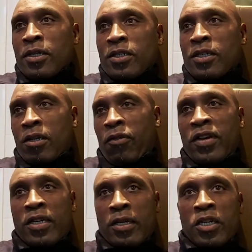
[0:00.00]
just
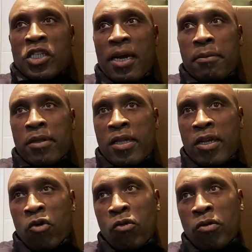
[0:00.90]
finished her chaplaincy
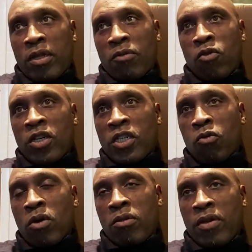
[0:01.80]
course in where she
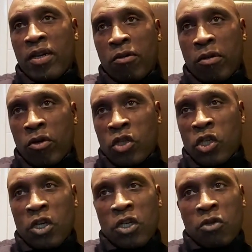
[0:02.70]
works for Hillsong
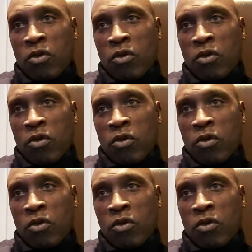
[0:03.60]
Church,